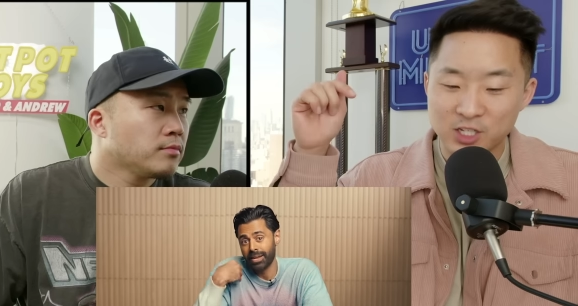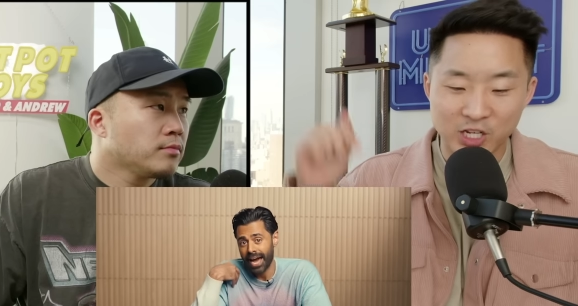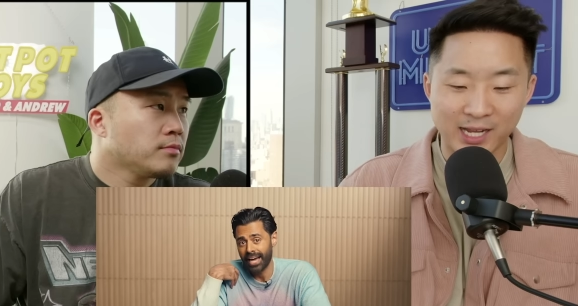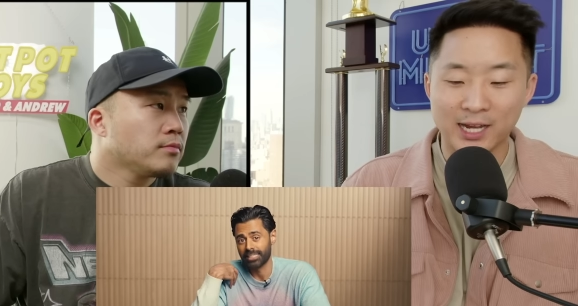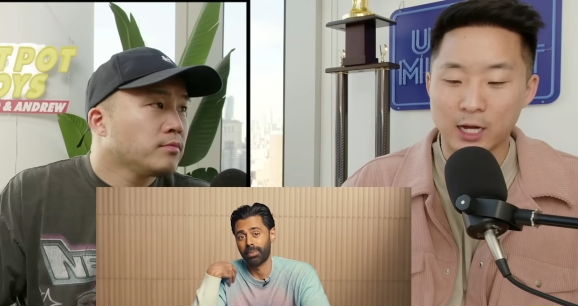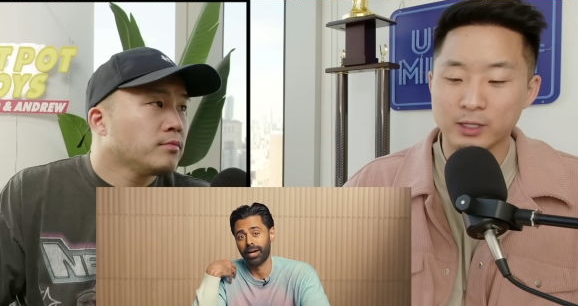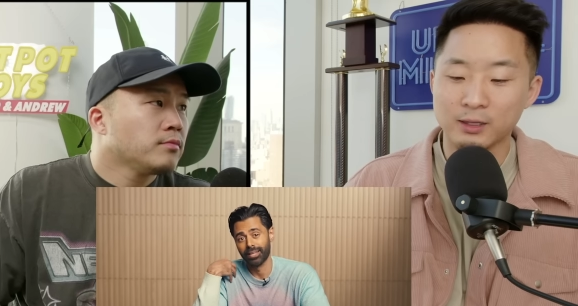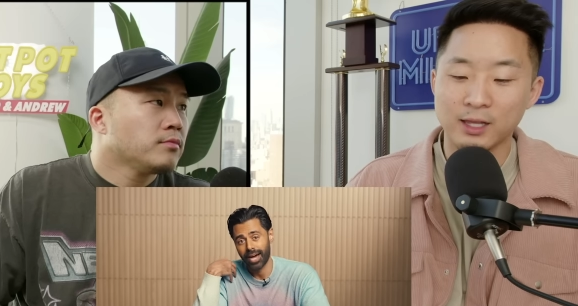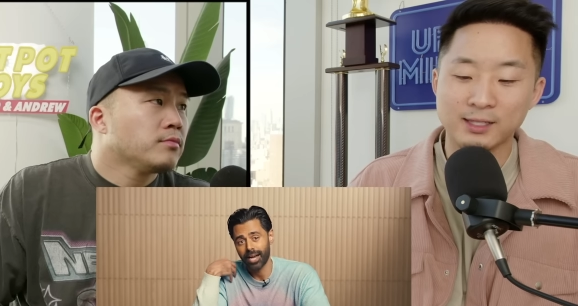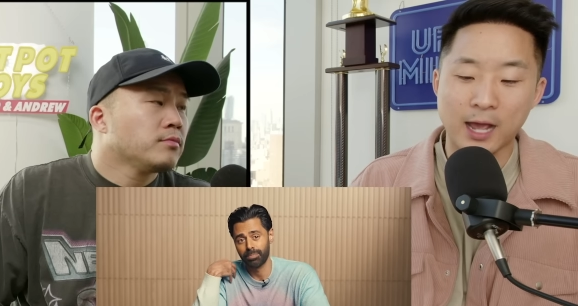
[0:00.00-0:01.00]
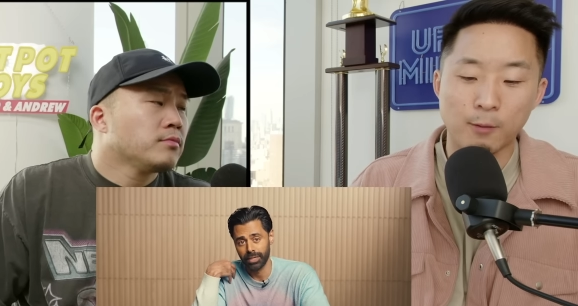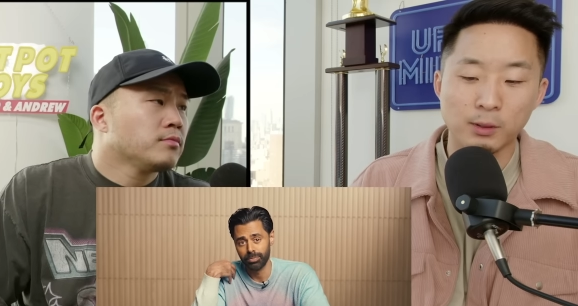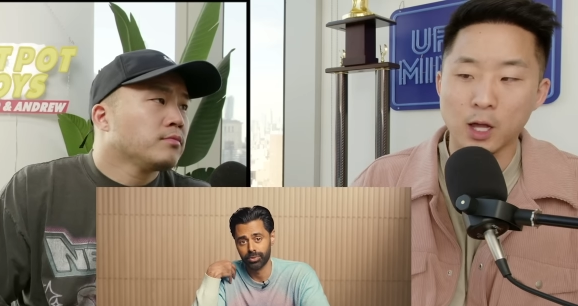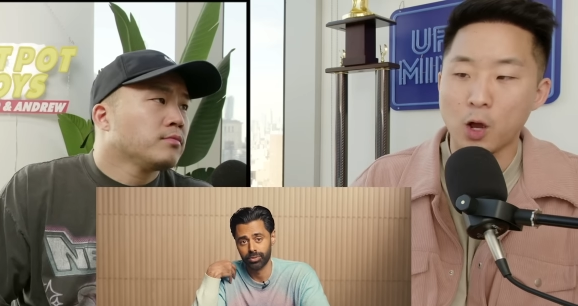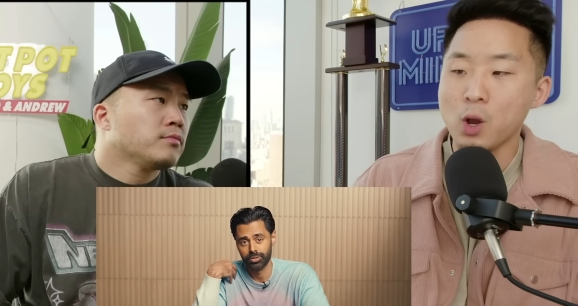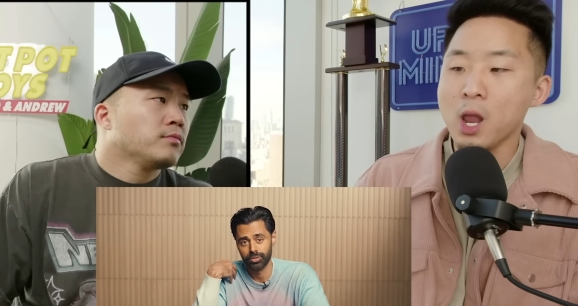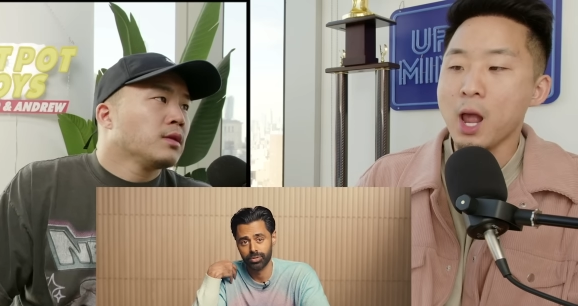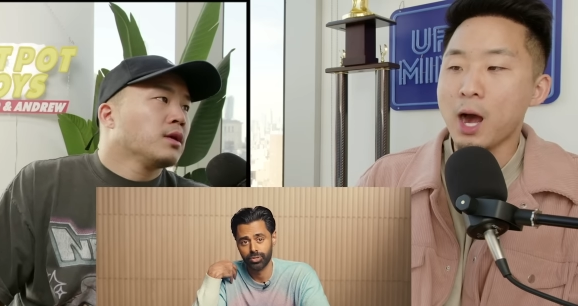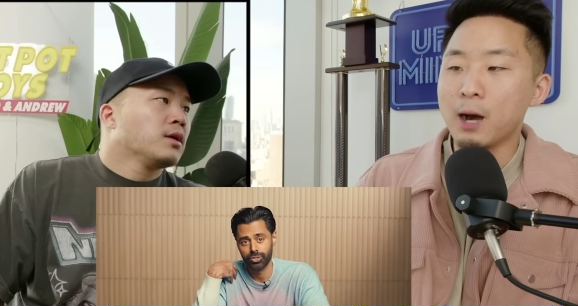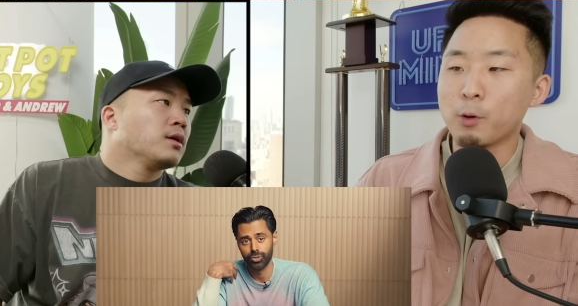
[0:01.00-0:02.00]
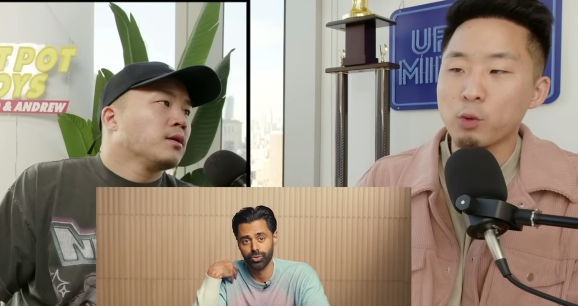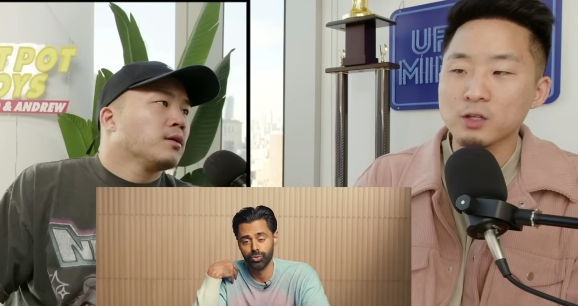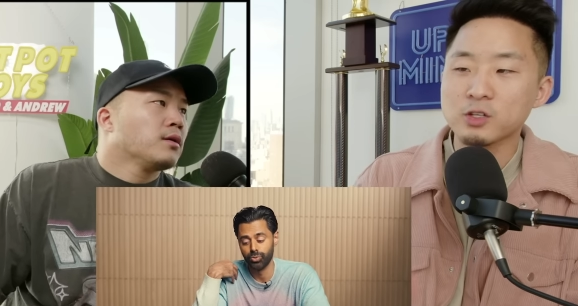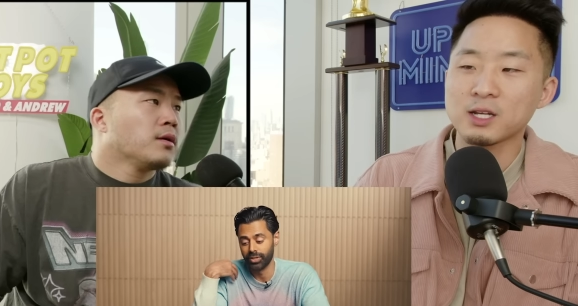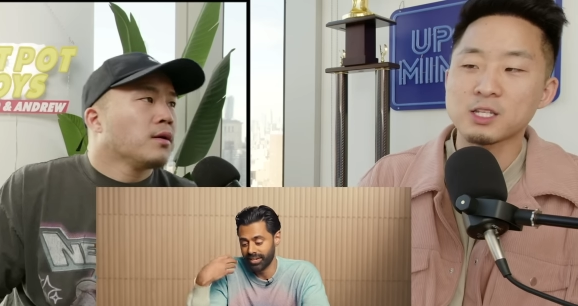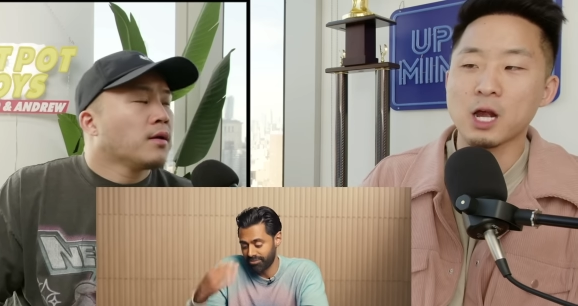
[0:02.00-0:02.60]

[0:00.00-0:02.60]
Speaker 1: check it out, the link down below. Um, but we're also going to